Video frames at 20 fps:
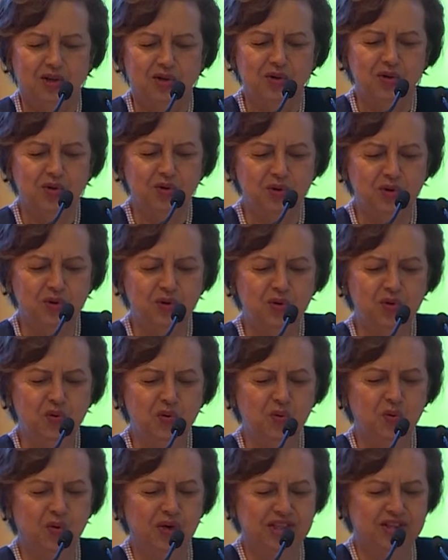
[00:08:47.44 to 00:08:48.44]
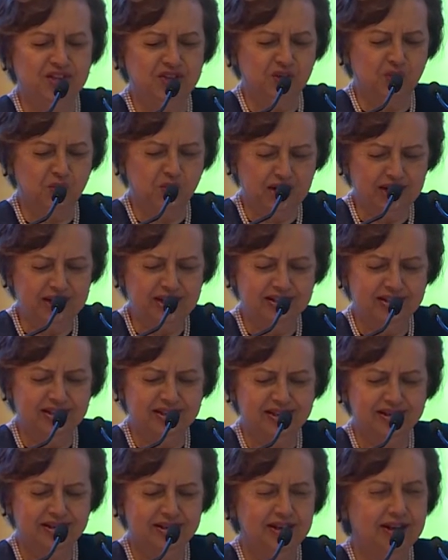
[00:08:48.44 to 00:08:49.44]
To do what is right
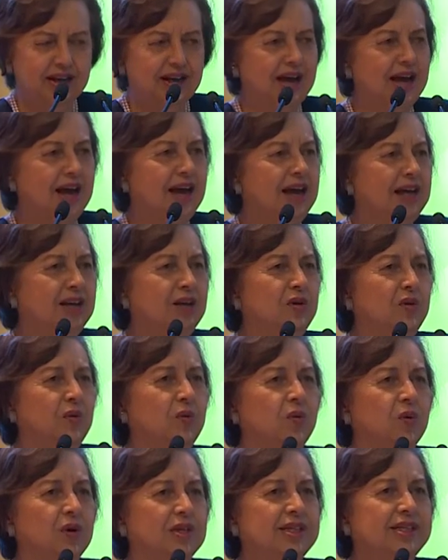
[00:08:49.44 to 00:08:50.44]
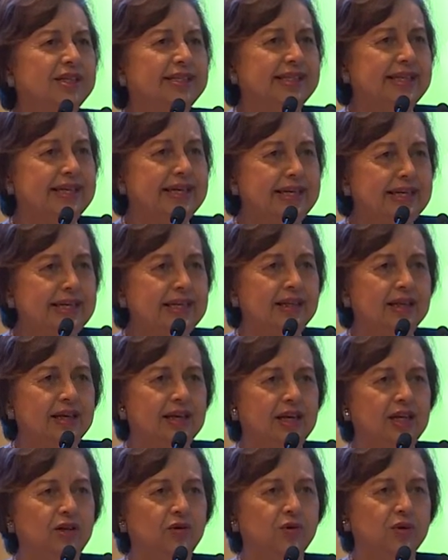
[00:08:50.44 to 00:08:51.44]
and what is in
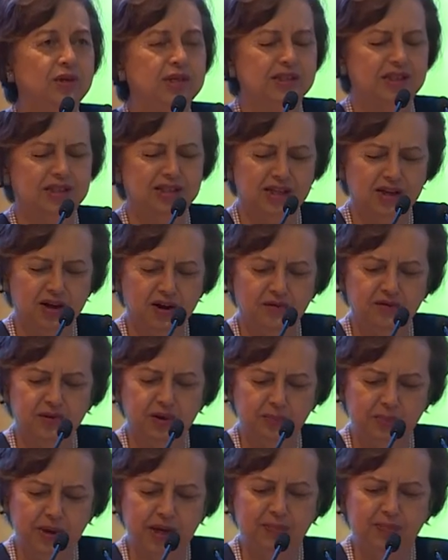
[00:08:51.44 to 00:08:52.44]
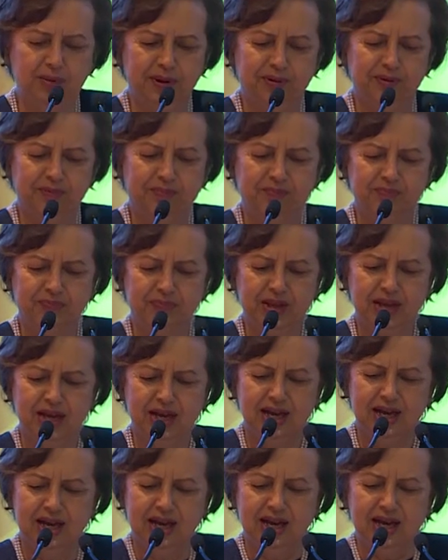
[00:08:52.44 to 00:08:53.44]
the interests of the people.
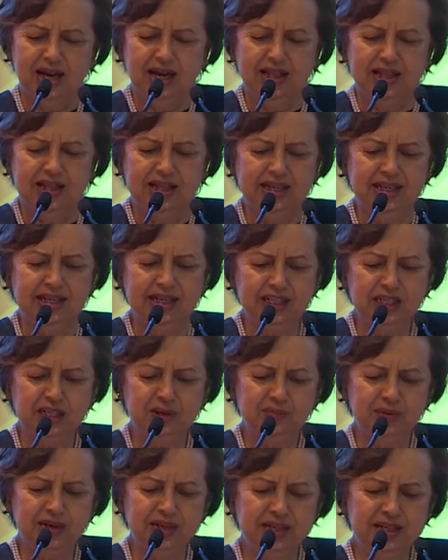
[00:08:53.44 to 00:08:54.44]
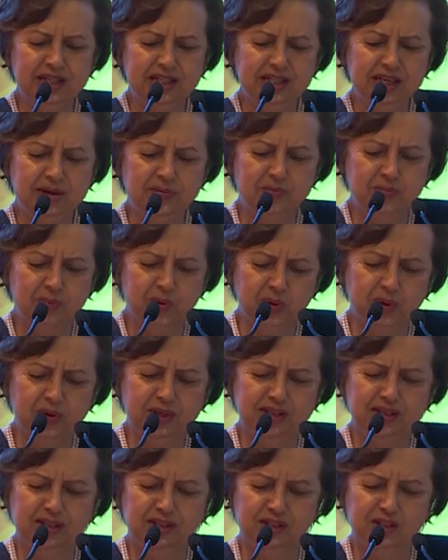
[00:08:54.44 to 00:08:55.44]
The discipline is
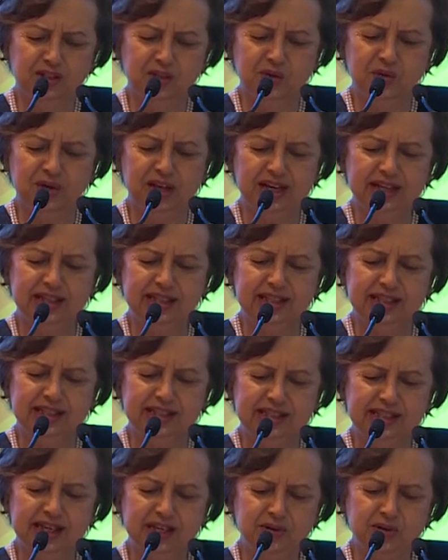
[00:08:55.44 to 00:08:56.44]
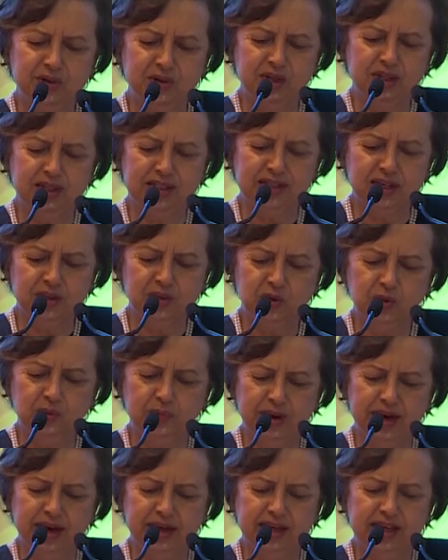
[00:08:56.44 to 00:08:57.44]
important so that the central
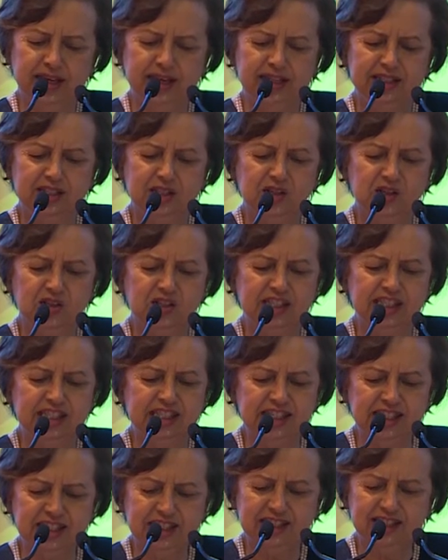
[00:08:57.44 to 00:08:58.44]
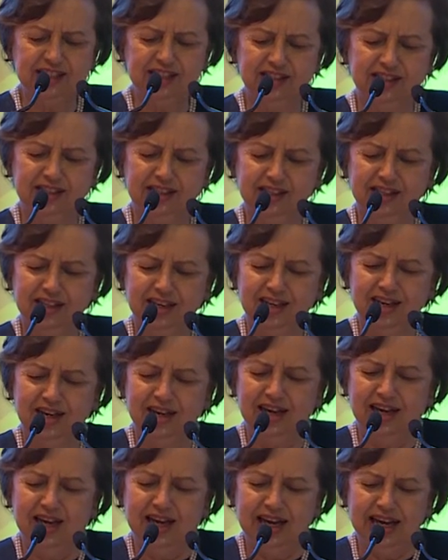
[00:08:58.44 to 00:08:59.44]
bank is consistent
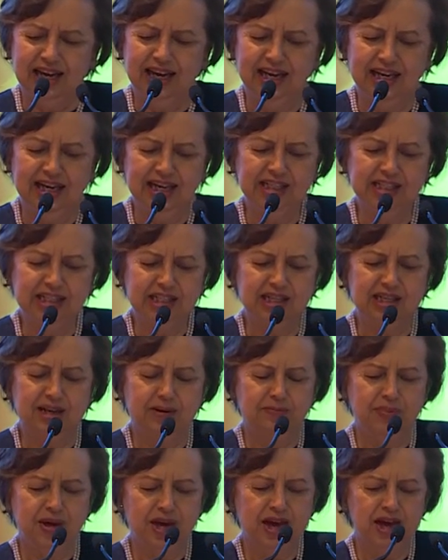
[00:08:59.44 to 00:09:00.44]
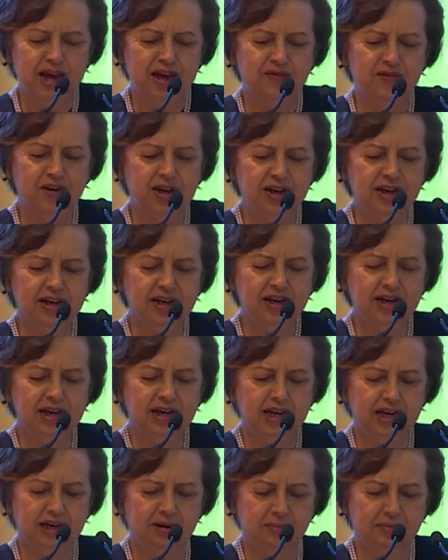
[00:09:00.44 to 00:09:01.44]
in its behavior
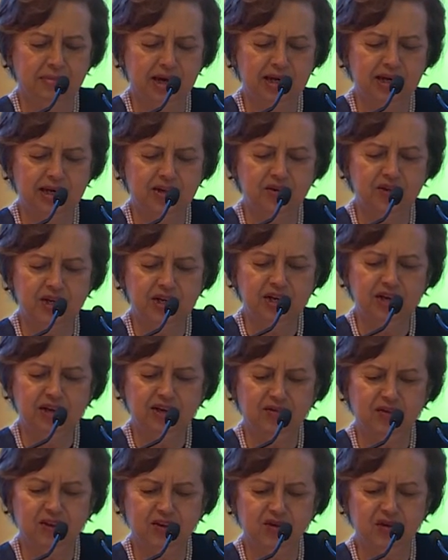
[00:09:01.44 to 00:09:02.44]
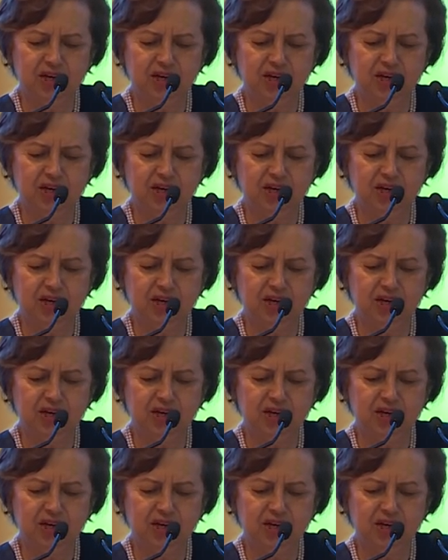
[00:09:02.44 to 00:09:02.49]
in managing the